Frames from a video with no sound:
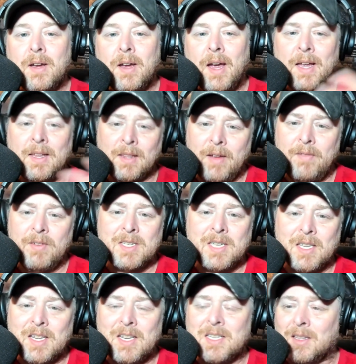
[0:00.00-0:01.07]
And leave it to
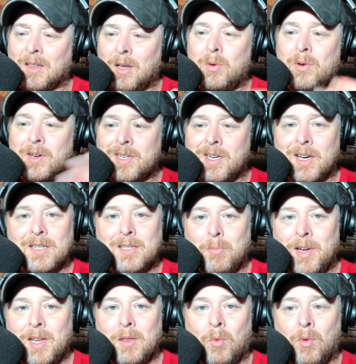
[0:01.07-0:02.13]
this lunatic to
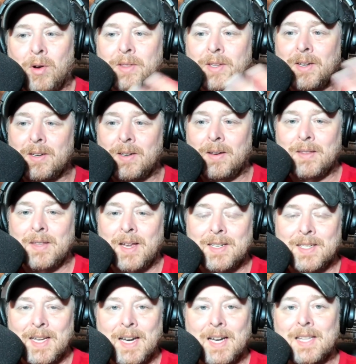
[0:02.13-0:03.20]
be the one that
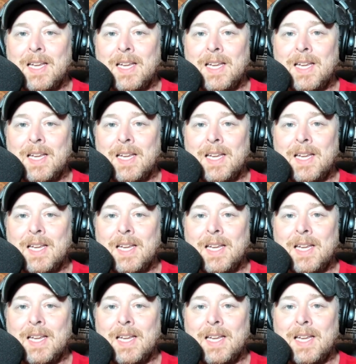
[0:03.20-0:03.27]
did it,